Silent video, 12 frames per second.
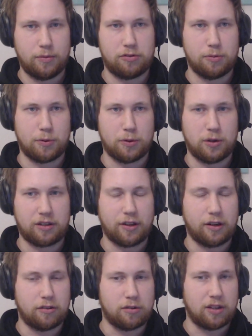Super
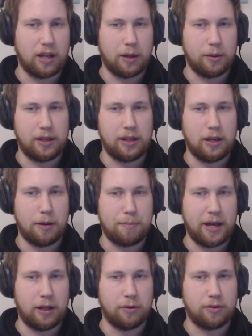excited to see how they
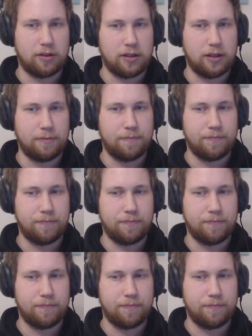pan out